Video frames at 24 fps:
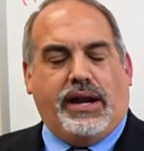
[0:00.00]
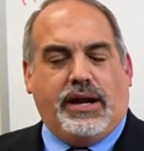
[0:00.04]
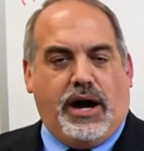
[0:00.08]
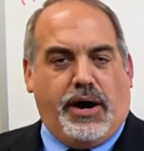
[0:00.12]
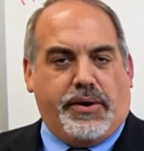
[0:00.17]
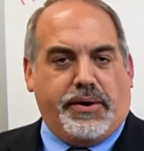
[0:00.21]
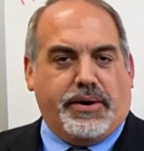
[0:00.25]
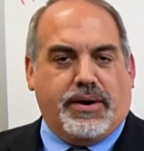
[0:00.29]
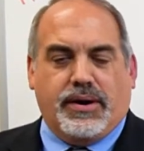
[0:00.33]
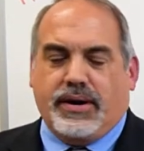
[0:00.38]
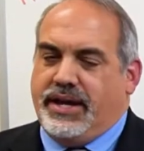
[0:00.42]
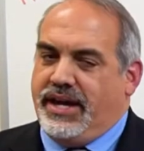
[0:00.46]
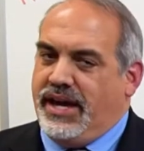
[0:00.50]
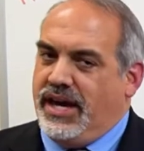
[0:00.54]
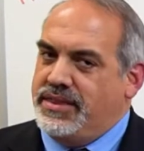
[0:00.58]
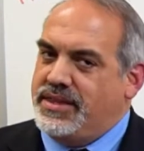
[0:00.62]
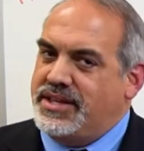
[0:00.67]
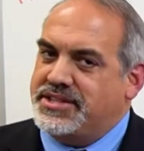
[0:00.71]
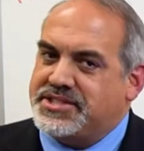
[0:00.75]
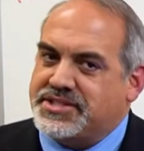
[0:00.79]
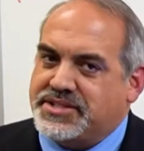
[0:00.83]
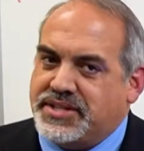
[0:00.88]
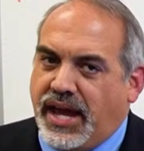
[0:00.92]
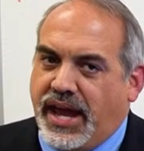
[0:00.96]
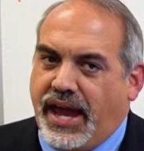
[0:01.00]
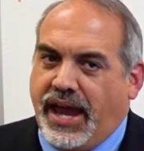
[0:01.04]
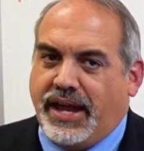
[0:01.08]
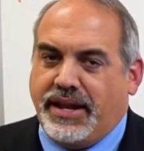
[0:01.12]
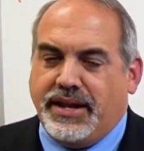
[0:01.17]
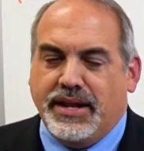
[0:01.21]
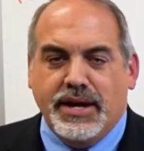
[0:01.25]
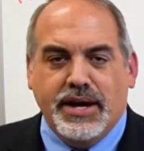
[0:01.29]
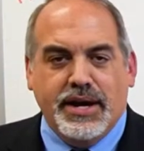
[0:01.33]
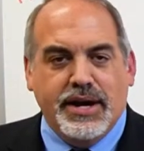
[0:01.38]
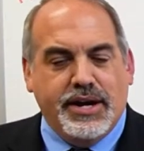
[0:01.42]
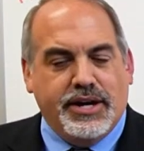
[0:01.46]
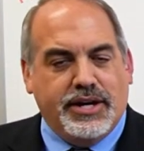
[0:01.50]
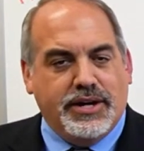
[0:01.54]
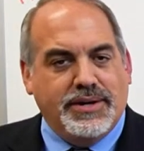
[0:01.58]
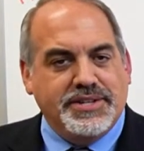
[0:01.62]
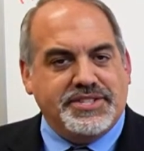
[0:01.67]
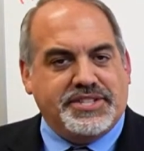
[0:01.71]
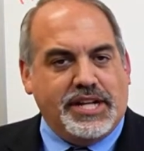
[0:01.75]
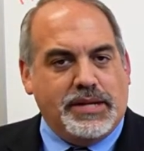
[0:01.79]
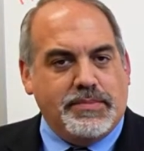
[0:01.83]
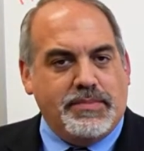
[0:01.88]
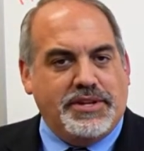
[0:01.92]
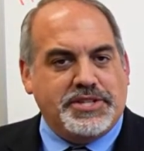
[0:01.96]
owner in the state who is
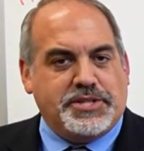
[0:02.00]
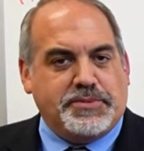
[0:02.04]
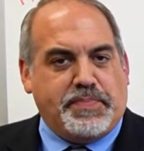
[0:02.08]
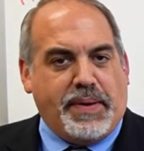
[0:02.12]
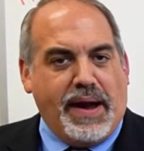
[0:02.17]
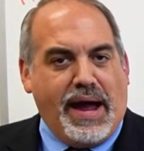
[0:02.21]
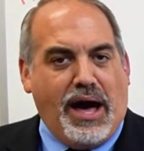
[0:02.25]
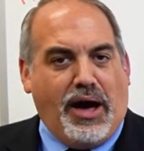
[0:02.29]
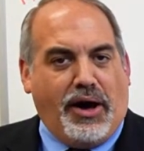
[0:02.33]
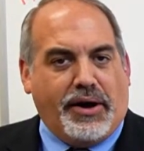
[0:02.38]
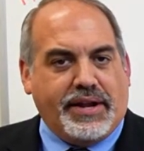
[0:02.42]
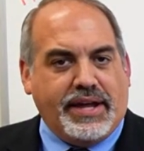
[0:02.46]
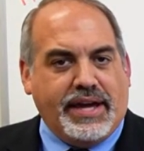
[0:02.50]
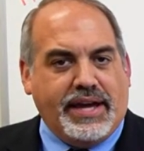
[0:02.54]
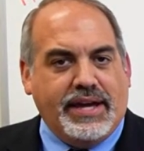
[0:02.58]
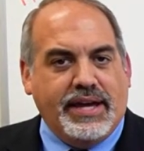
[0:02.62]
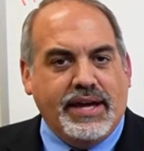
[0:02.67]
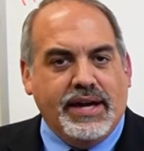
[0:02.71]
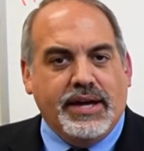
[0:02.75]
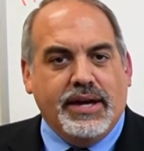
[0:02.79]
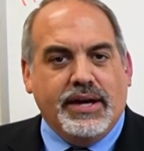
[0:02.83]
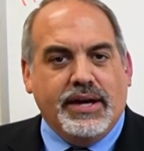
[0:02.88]
in a municipality,